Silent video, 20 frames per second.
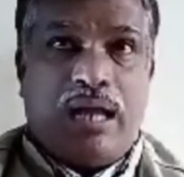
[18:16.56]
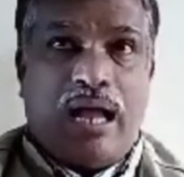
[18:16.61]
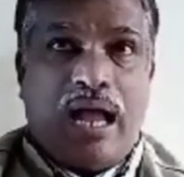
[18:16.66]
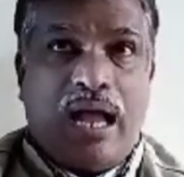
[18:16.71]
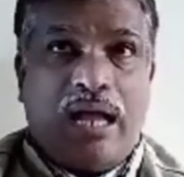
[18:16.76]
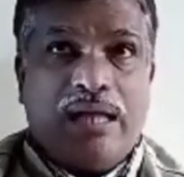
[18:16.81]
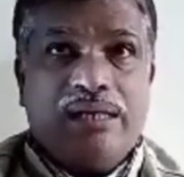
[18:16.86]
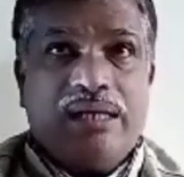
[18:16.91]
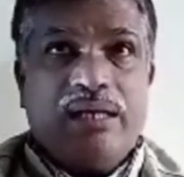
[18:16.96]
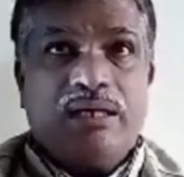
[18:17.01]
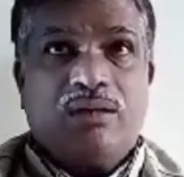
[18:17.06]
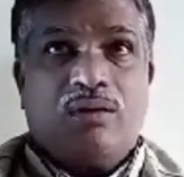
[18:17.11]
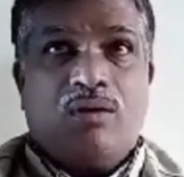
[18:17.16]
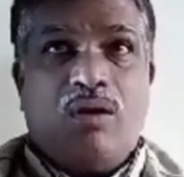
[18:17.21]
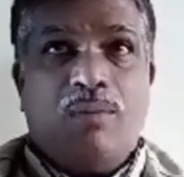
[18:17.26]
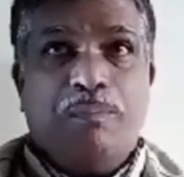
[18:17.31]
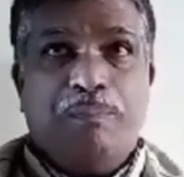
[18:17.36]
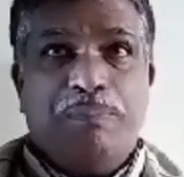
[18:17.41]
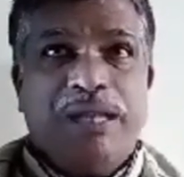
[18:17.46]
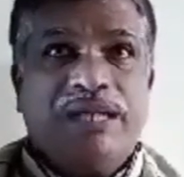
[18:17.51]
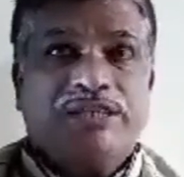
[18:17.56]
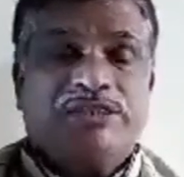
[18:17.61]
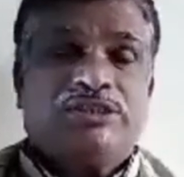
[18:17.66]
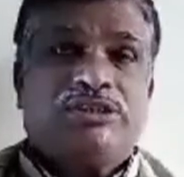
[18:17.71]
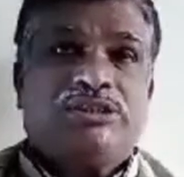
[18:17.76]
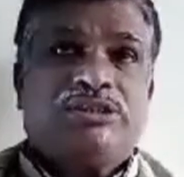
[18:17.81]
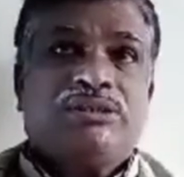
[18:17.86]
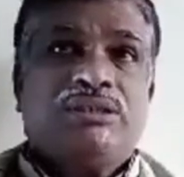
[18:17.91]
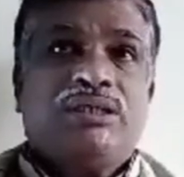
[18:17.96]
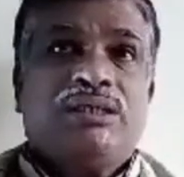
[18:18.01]
ion
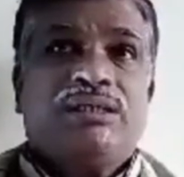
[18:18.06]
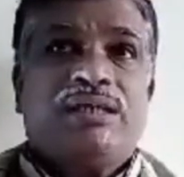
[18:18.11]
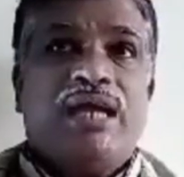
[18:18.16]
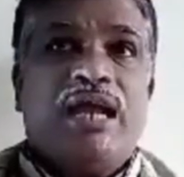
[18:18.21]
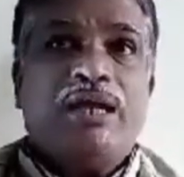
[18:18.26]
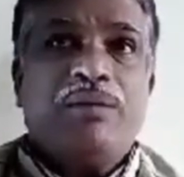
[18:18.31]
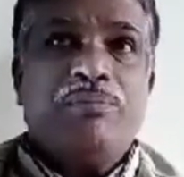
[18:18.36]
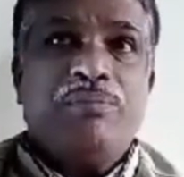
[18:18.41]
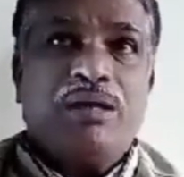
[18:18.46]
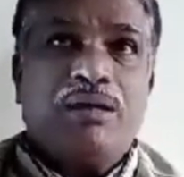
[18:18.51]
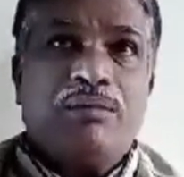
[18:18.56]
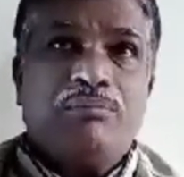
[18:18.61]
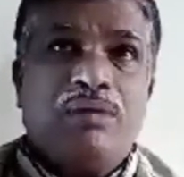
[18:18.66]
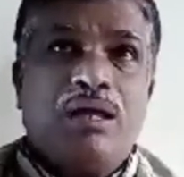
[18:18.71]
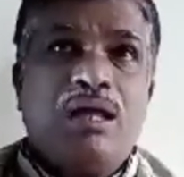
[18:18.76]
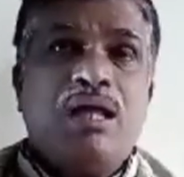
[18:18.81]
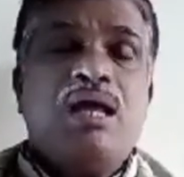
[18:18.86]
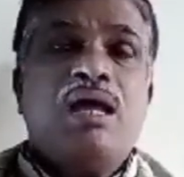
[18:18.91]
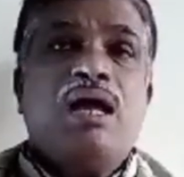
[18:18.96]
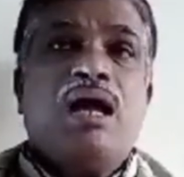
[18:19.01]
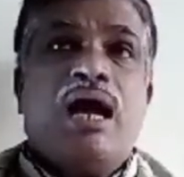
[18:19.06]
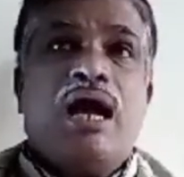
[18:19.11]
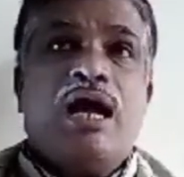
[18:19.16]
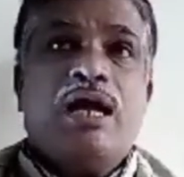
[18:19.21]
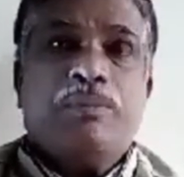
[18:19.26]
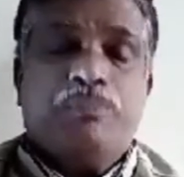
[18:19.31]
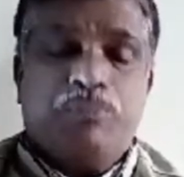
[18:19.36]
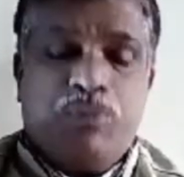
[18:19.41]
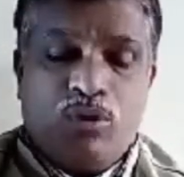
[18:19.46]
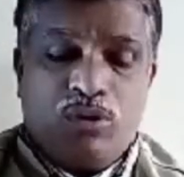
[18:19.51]
complex, cadmium
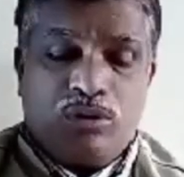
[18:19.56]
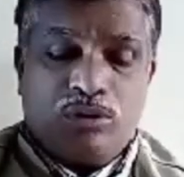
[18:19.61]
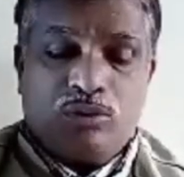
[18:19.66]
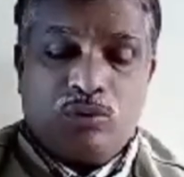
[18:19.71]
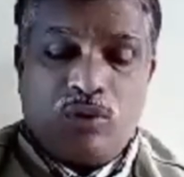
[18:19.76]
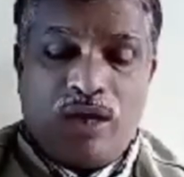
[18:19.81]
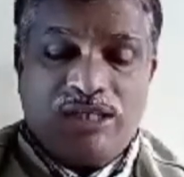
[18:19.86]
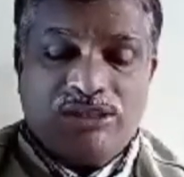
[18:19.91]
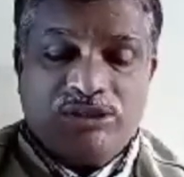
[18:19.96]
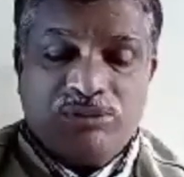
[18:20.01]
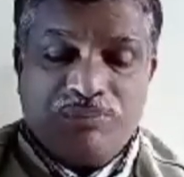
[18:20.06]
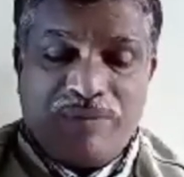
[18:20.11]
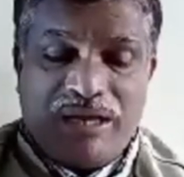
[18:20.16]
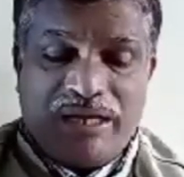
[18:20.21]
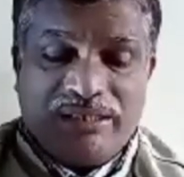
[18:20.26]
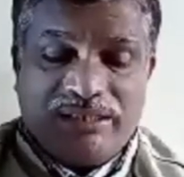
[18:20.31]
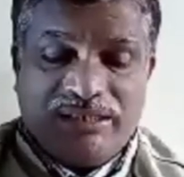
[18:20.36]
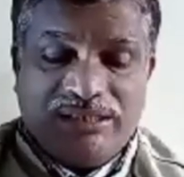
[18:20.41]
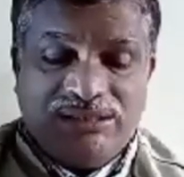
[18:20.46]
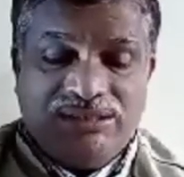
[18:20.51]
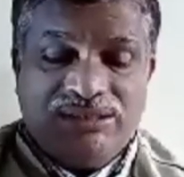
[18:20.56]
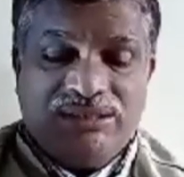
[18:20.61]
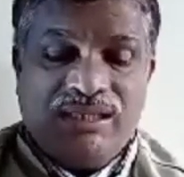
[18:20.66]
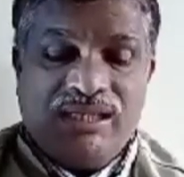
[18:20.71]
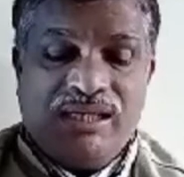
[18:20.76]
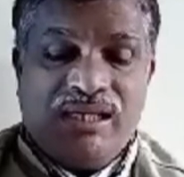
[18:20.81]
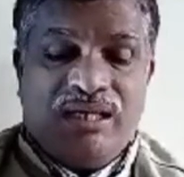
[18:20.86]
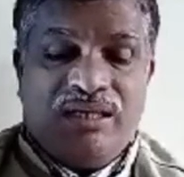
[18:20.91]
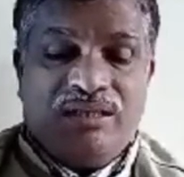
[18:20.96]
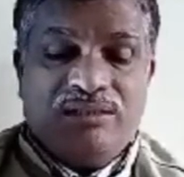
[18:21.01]
I4 twice minus,
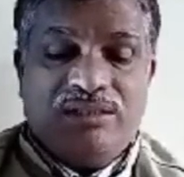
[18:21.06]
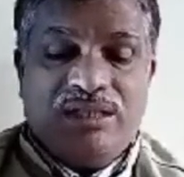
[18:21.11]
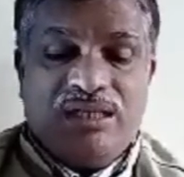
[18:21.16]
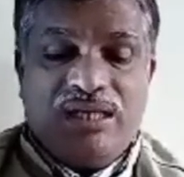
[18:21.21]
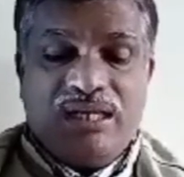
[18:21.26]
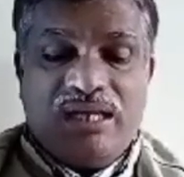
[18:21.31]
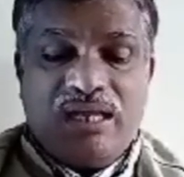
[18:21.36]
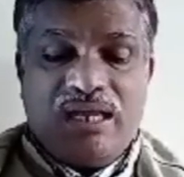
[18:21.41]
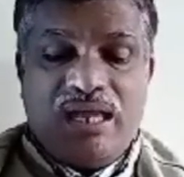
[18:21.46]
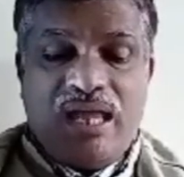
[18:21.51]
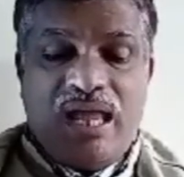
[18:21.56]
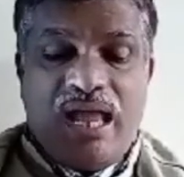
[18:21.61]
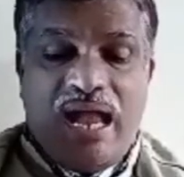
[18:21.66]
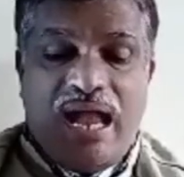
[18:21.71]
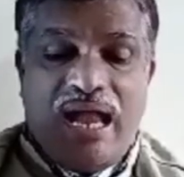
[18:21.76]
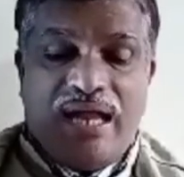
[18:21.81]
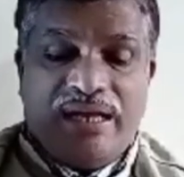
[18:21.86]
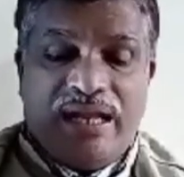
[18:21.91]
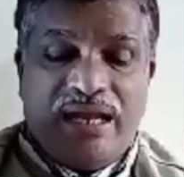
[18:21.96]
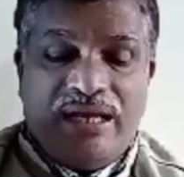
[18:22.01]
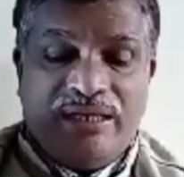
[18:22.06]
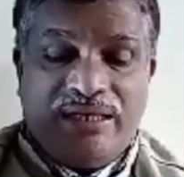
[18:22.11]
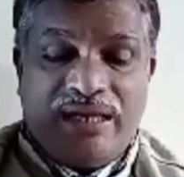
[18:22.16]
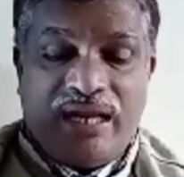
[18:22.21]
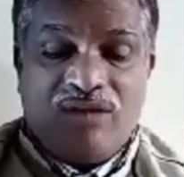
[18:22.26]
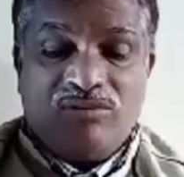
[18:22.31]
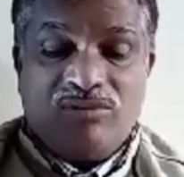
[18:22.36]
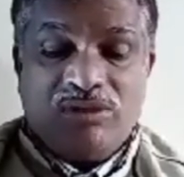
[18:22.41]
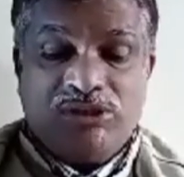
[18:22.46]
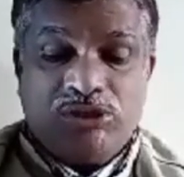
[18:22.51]
the anion
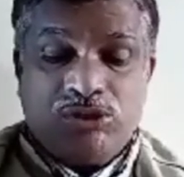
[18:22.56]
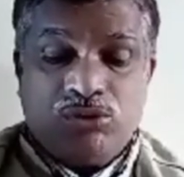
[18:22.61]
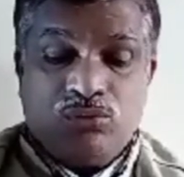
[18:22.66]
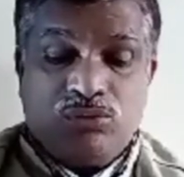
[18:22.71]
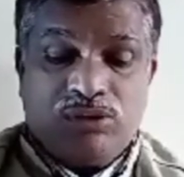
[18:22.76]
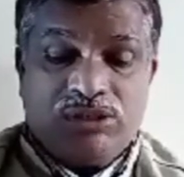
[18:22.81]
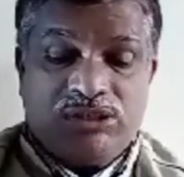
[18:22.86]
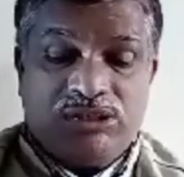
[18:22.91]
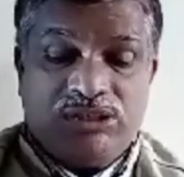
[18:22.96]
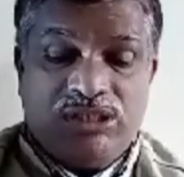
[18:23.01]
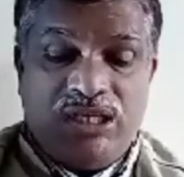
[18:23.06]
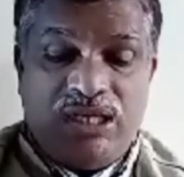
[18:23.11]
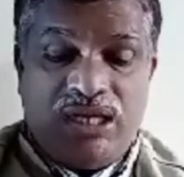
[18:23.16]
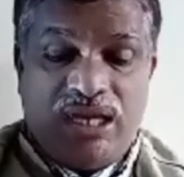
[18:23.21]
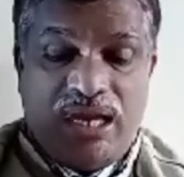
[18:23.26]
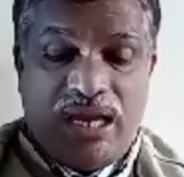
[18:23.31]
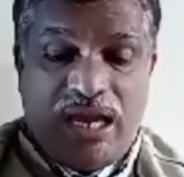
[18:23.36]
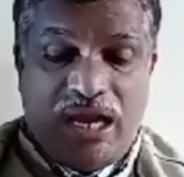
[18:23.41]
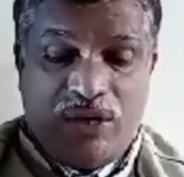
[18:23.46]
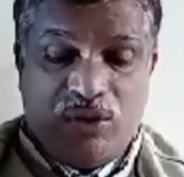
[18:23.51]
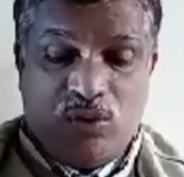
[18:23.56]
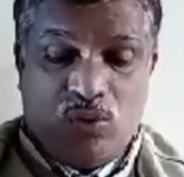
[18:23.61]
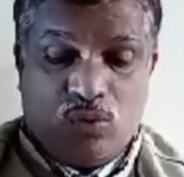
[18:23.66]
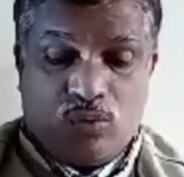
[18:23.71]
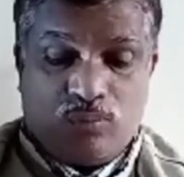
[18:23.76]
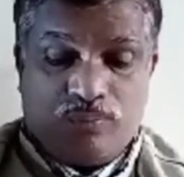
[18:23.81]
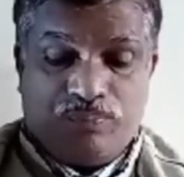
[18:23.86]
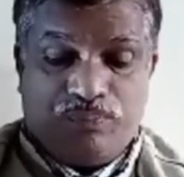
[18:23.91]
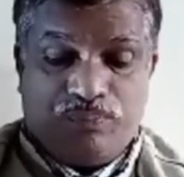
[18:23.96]
travels towards the anode